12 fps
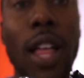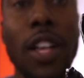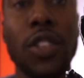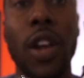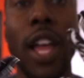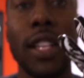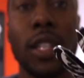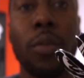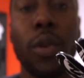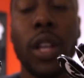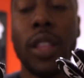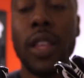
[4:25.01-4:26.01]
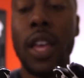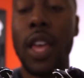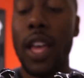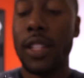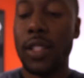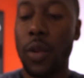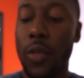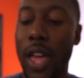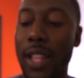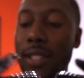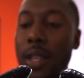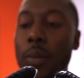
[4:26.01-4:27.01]
allows your hands to breathe. And so
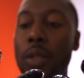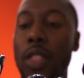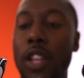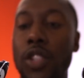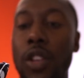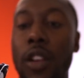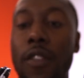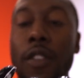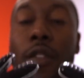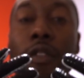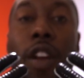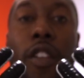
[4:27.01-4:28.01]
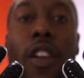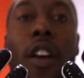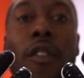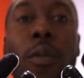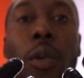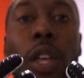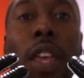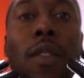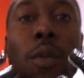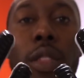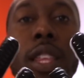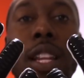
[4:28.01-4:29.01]
that's something that you're gonna feel very comfortable,
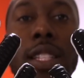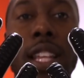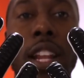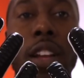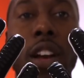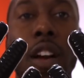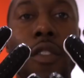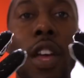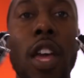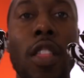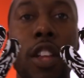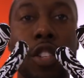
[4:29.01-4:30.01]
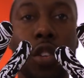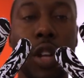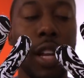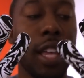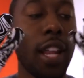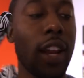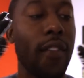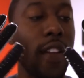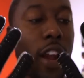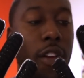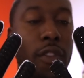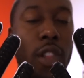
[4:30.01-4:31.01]
even with an extended cuff, that you're gonna get enough
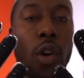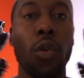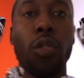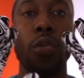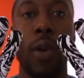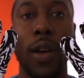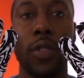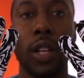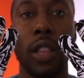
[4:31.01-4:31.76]
airflow throughout the